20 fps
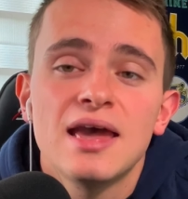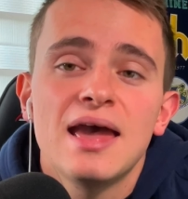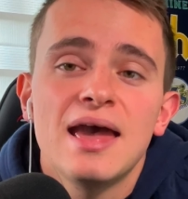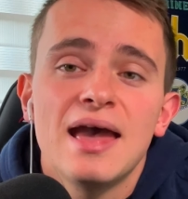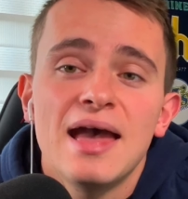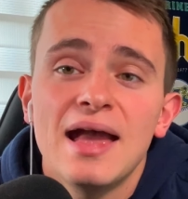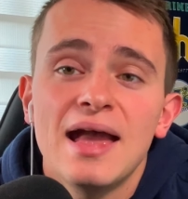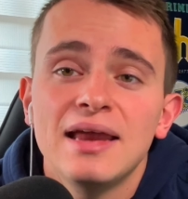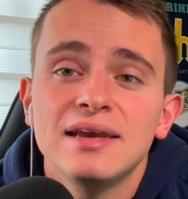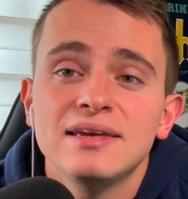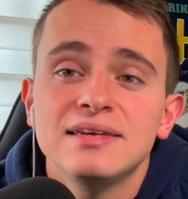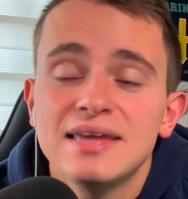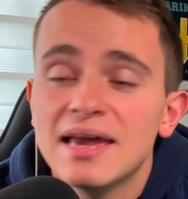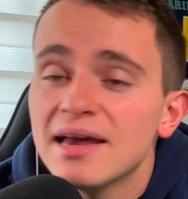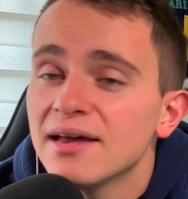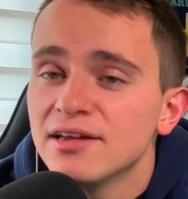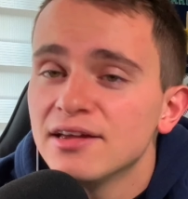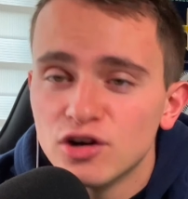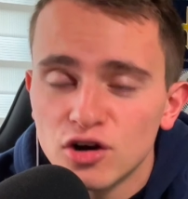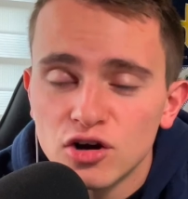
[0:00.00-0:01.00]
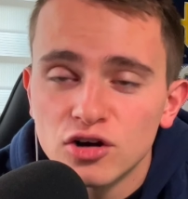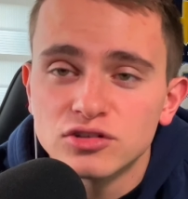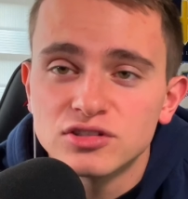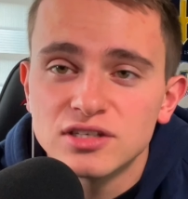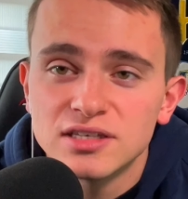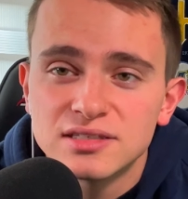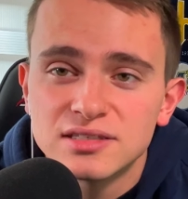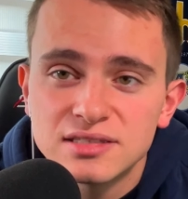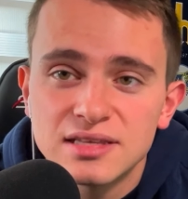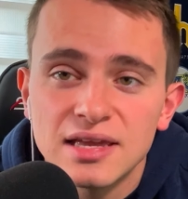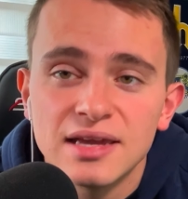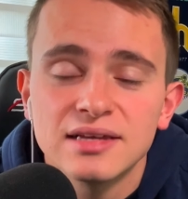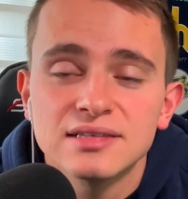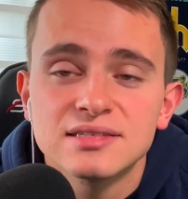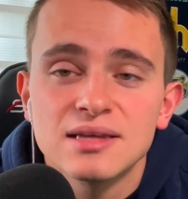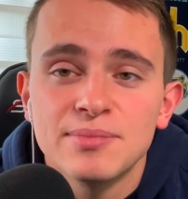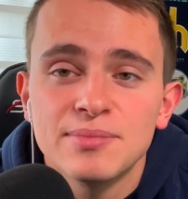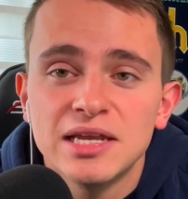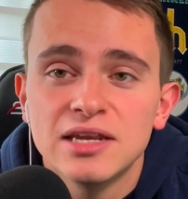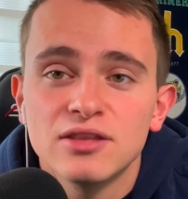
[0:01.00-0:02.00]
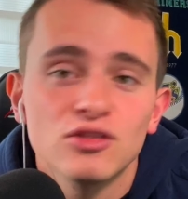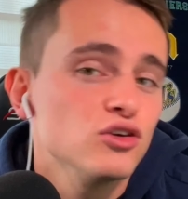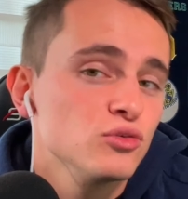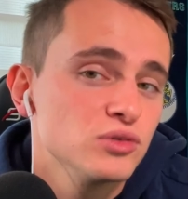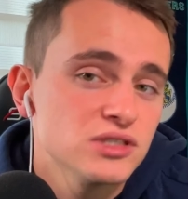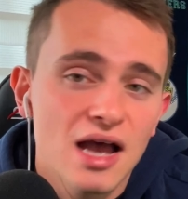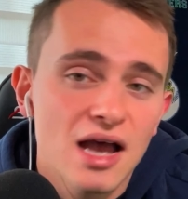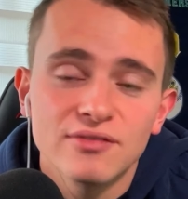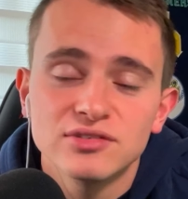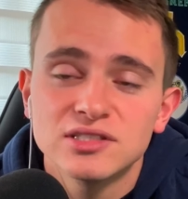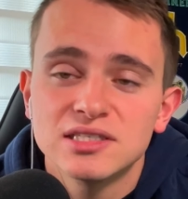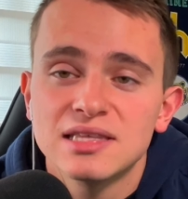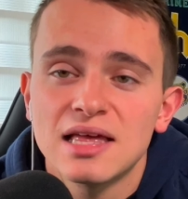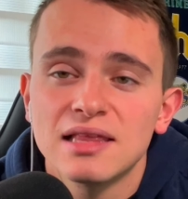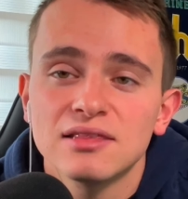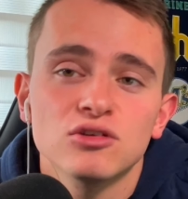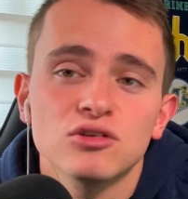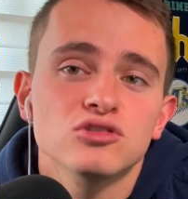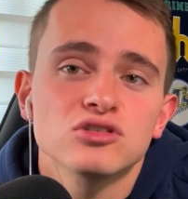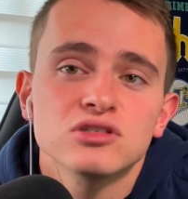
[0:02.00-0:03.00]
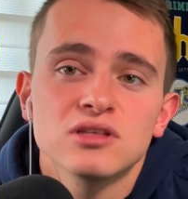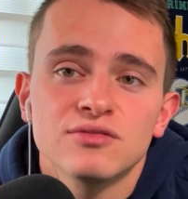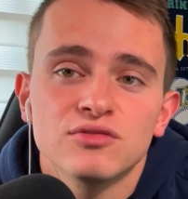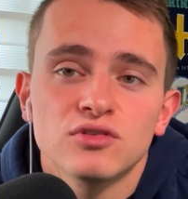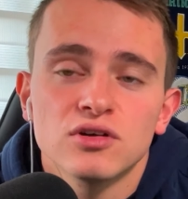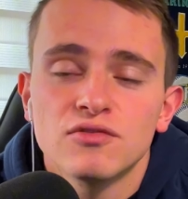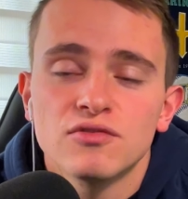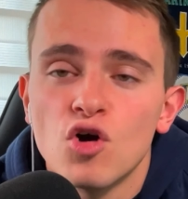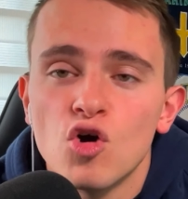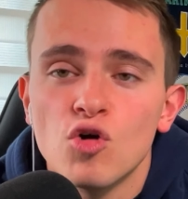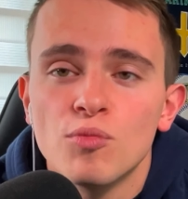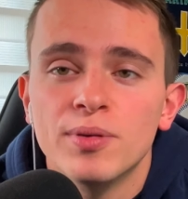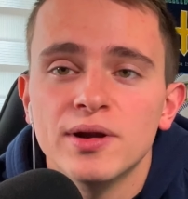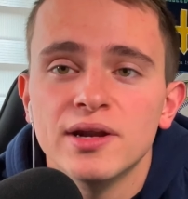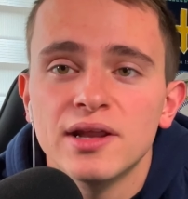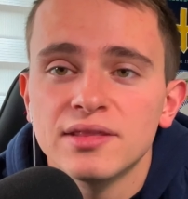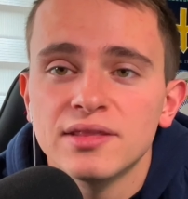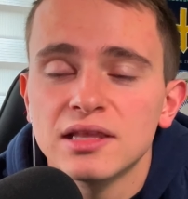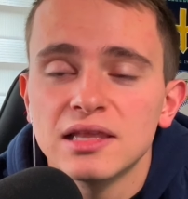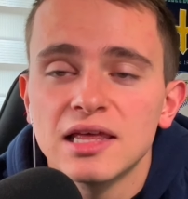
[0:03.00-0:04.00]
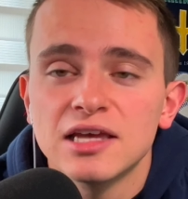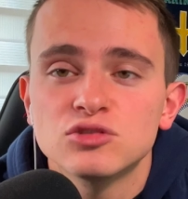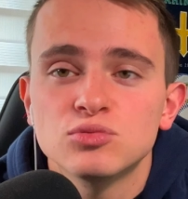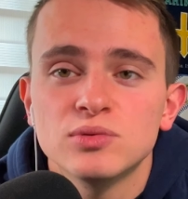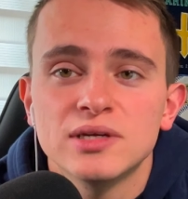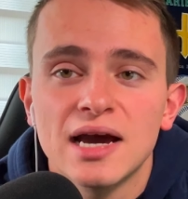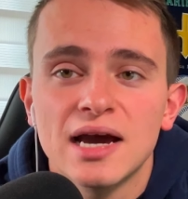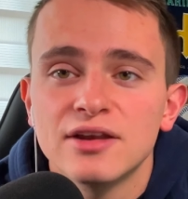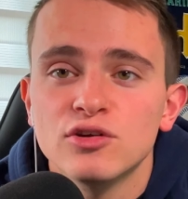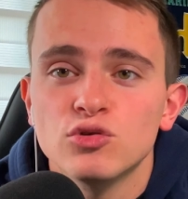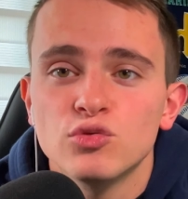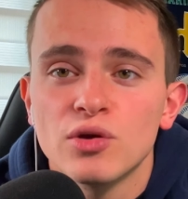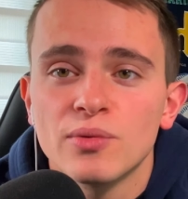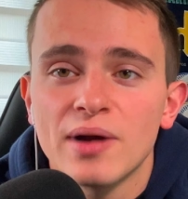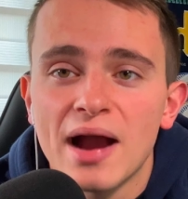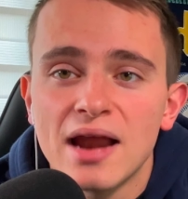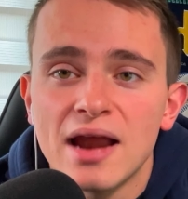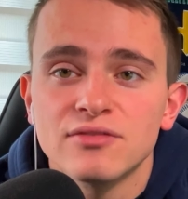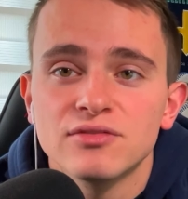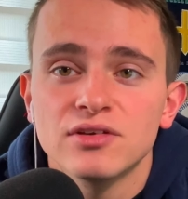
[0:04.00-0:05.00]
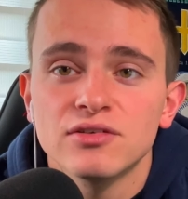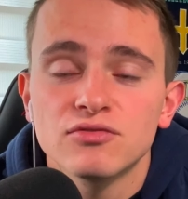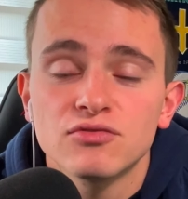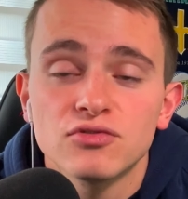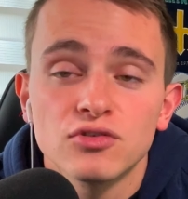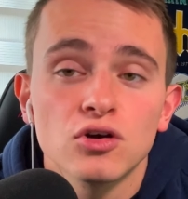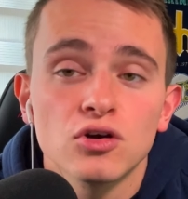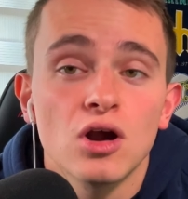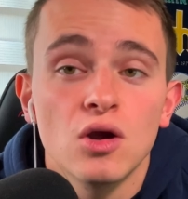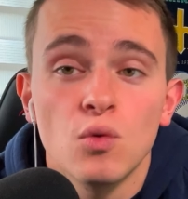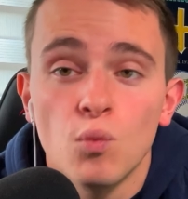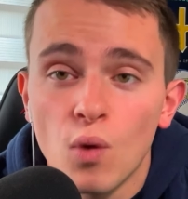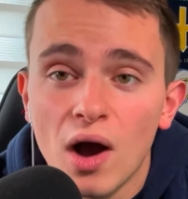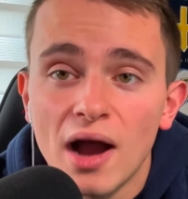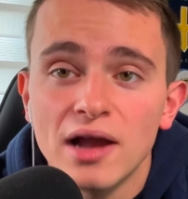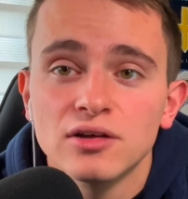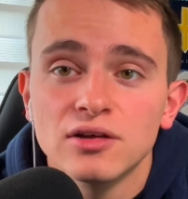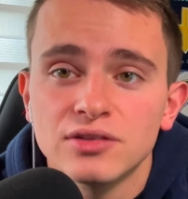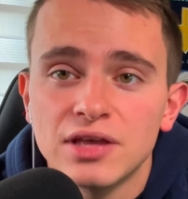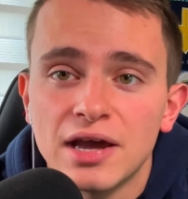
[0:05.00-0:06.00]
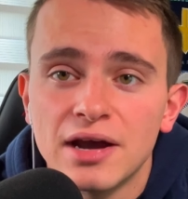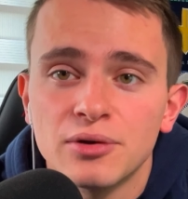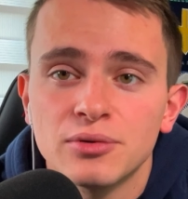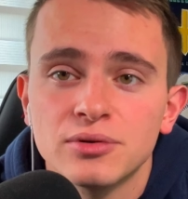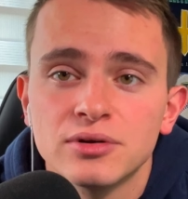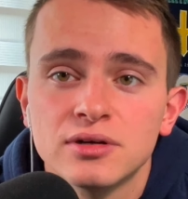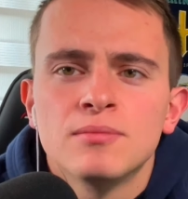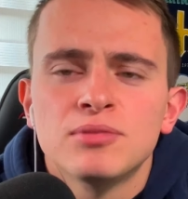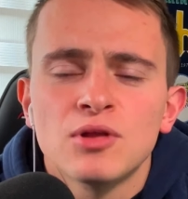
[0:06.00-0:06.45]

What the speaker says: And yeah, it hurts. It stings. I mean, there was obviously that little sliver of hope, but nonetheless, we kind of knew they were out of it for a while now.